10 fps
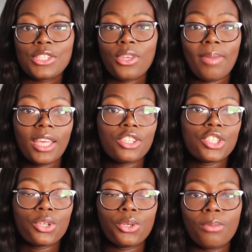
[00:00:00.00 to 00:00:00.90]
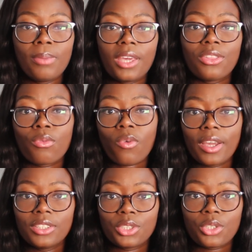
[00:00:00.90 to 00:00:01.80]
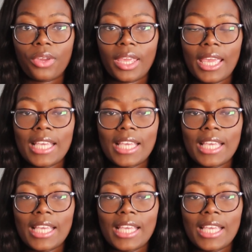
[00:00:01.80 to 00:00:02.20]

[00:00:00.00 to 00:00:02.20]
So, making sure you pick the right degree,